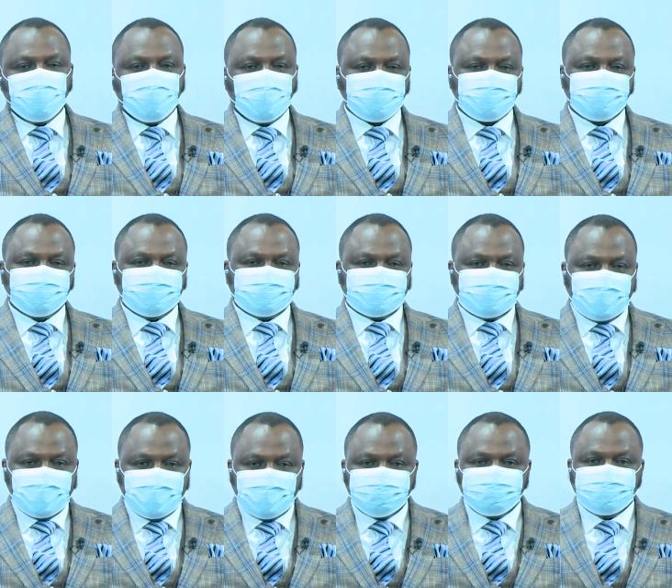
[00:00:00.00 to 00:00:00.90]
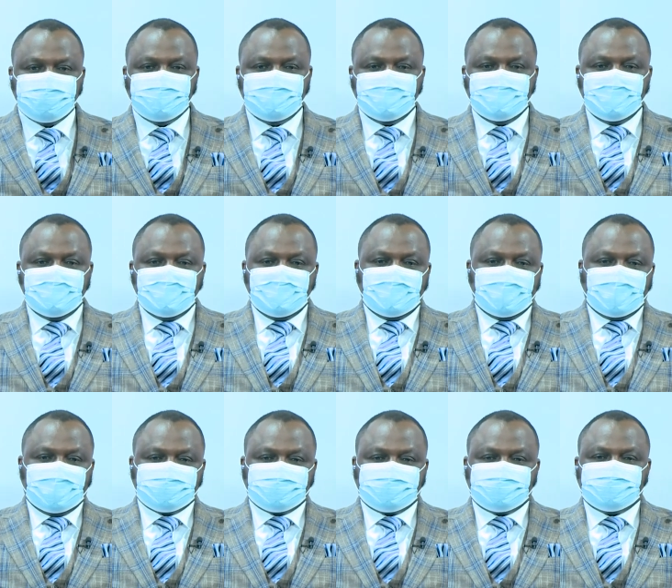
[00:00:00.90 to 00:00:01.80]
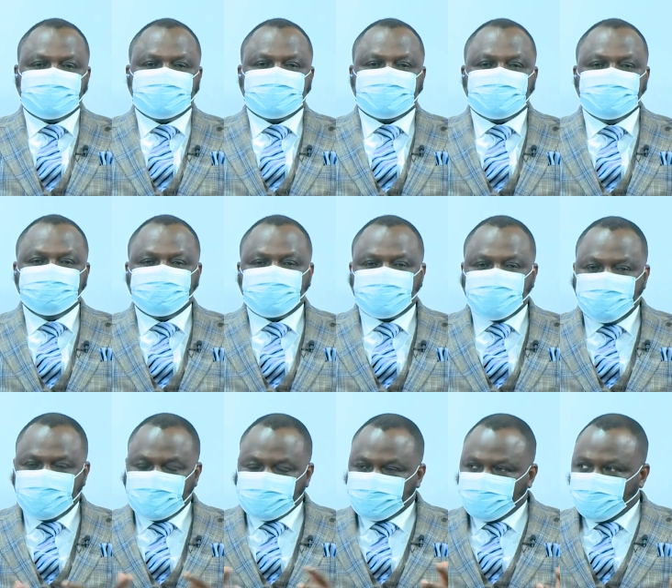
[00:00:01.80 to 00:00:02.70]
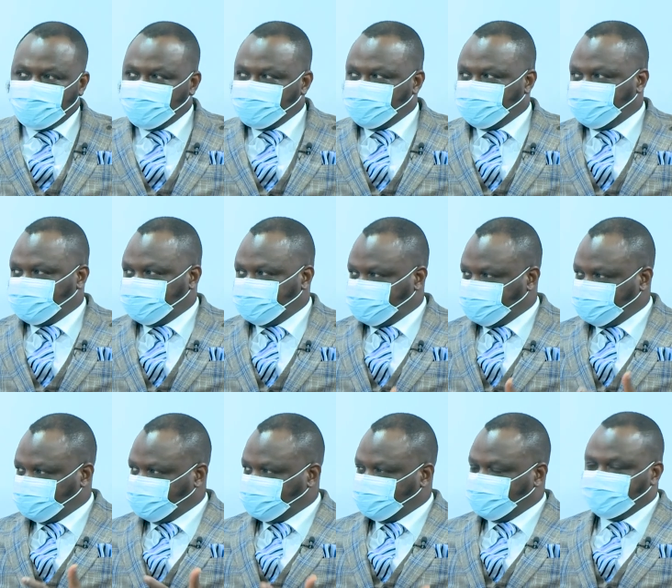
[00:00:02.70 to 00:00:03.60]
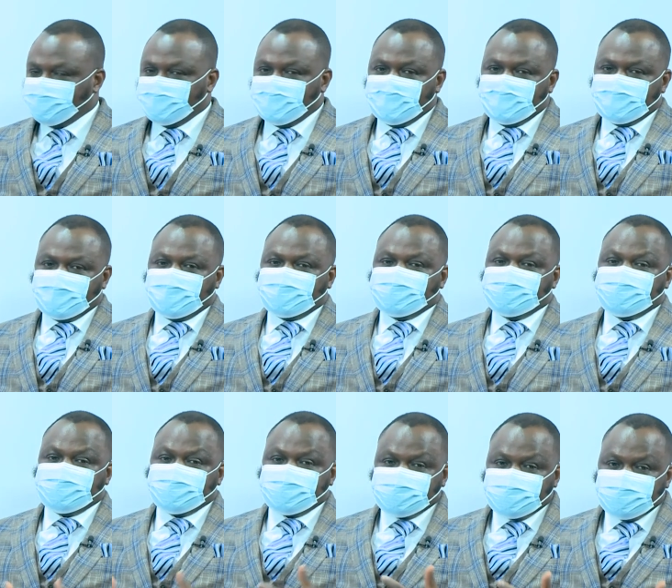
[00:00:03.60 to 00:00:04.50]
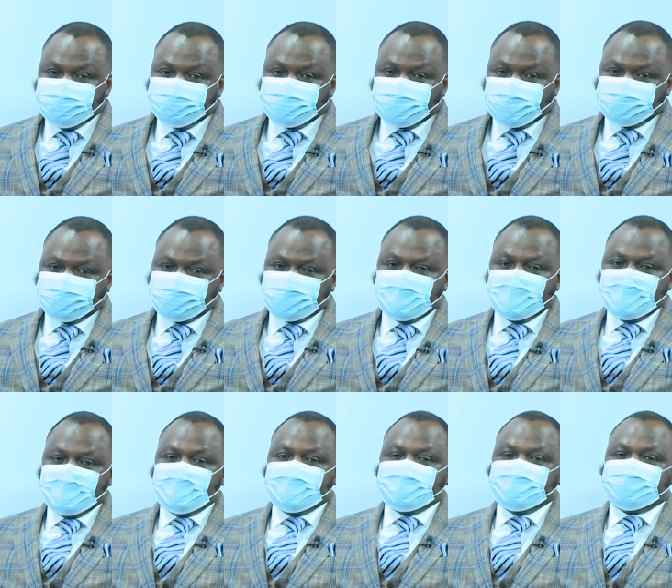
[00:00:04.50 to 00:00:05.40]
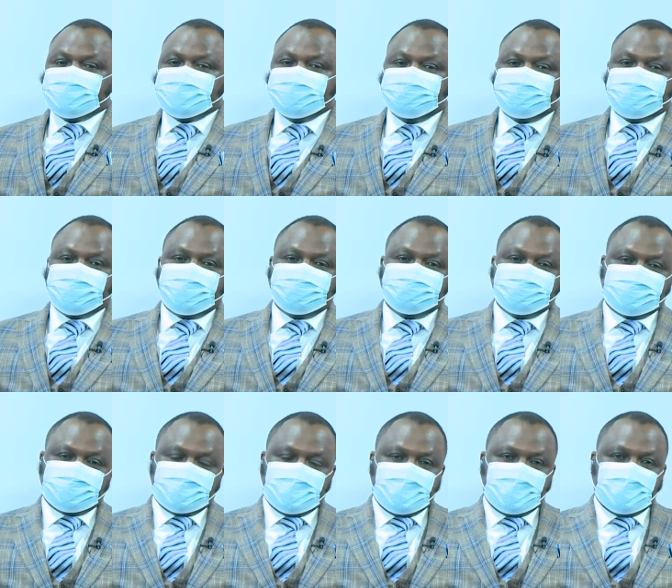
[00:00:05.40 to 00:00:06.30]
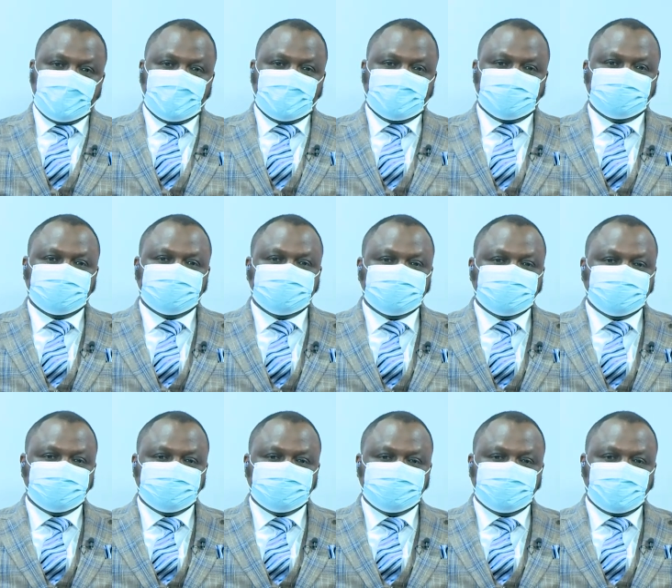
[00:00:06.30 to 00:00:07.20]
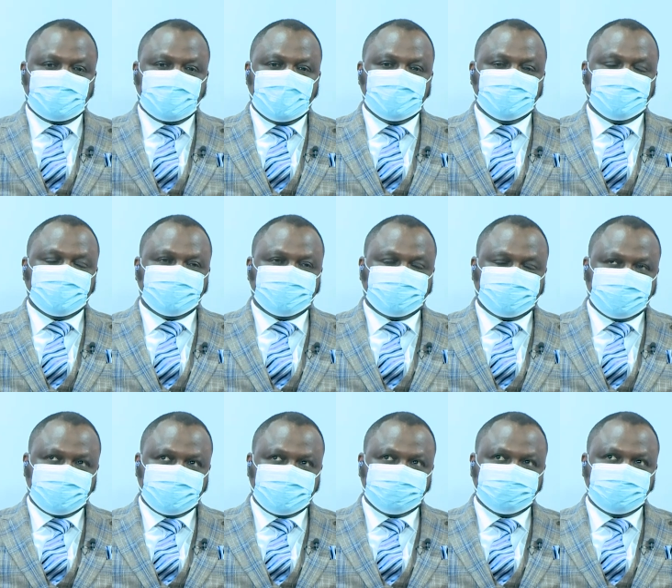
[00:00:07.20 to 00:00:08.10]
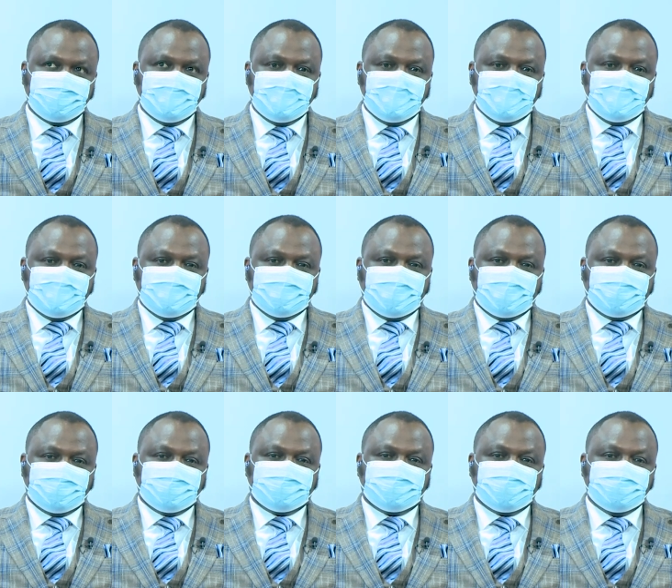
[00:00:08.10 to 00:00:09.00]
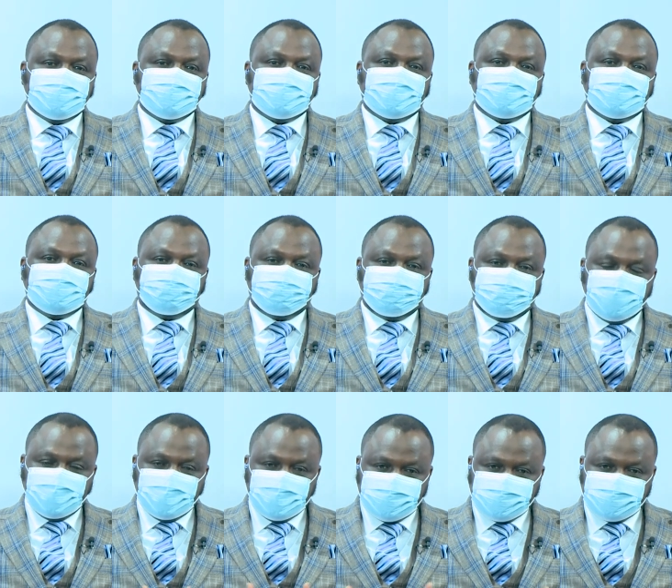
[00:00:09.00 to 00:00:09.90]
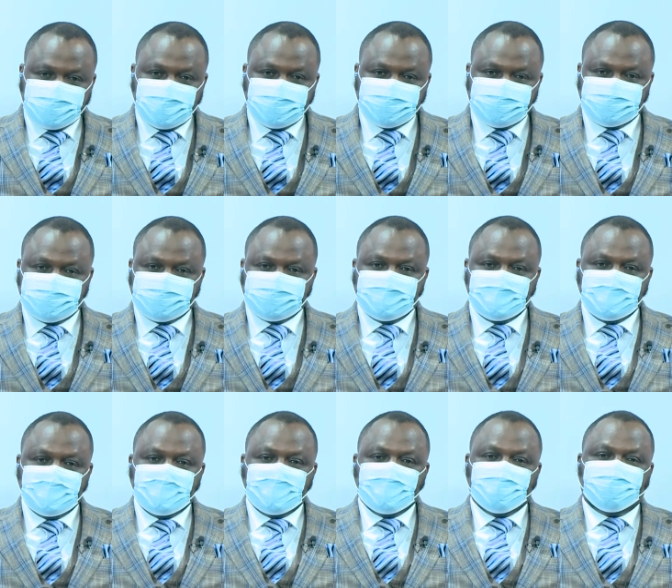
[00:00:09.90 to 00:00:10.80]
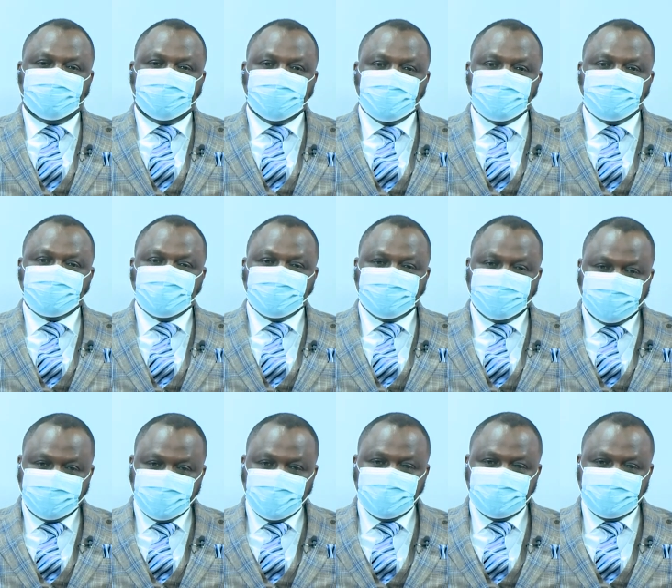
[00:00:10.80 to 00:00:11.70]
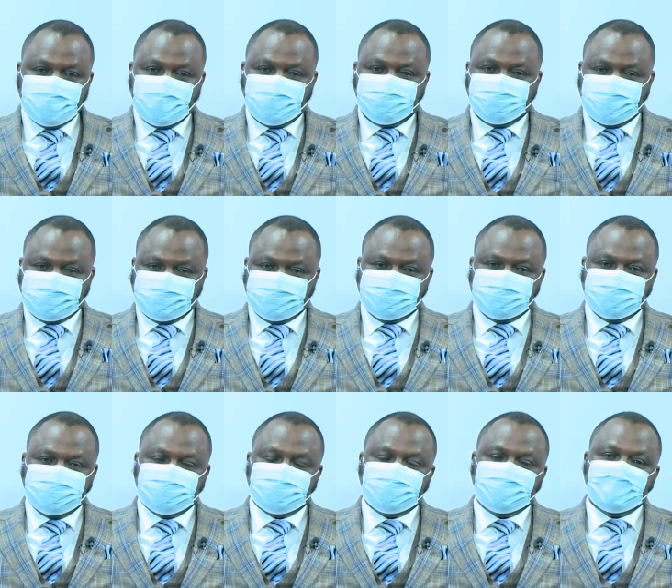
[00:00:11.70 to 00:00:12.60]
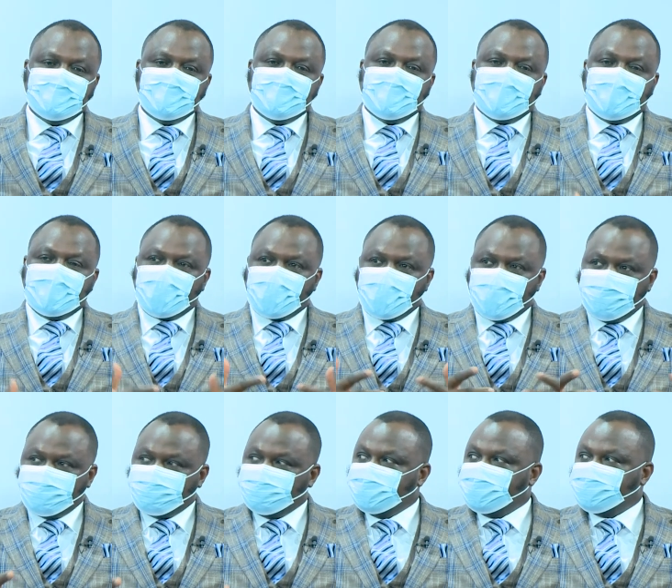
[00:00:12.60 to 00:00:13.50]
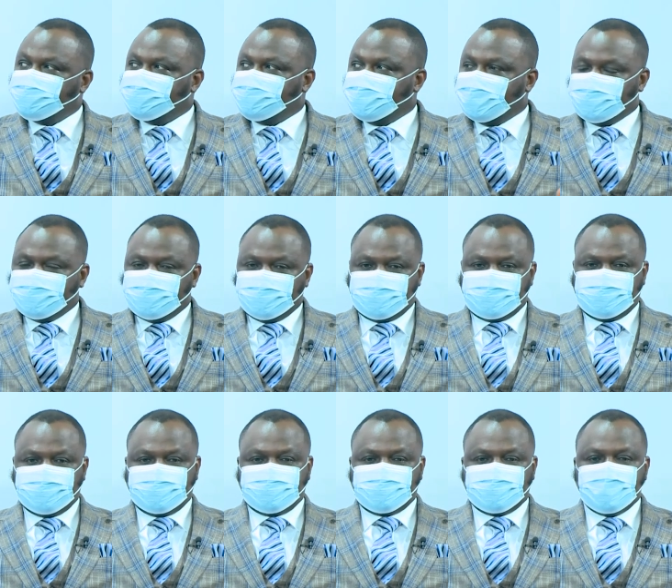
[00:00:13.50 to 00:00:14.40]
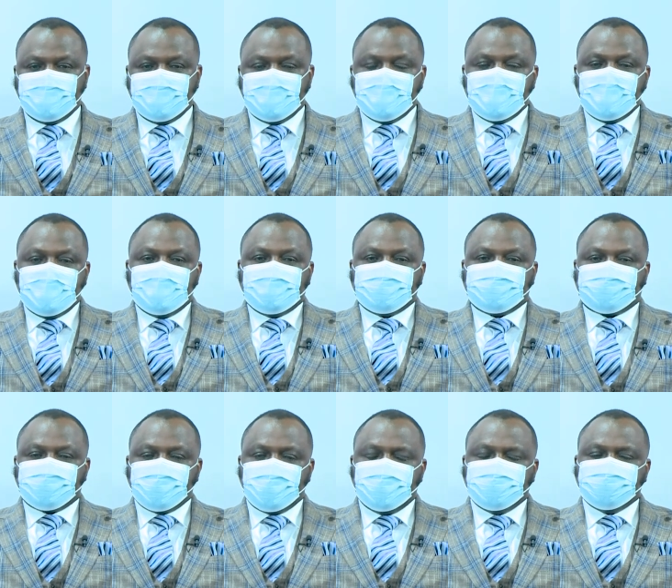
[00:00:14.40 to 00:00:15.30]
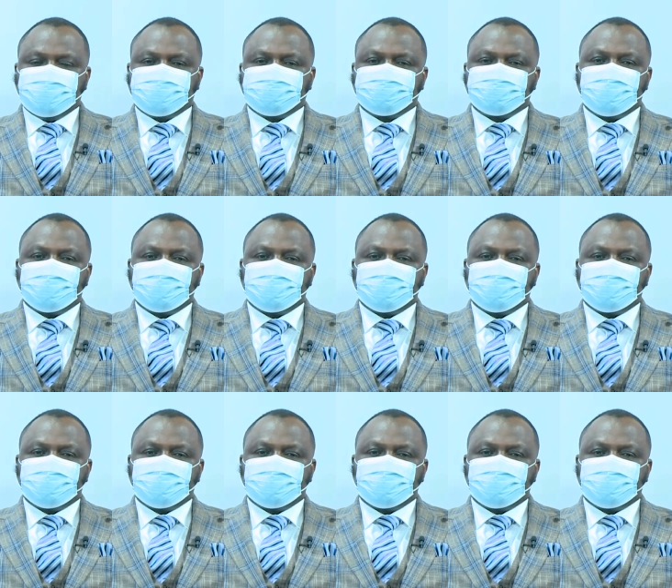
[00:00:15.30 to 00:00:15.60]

what we term as symptomatology. That is the symptoms. The symptoms are a kind of um, they are the things that the patient feel within their body and complain to their doctors. So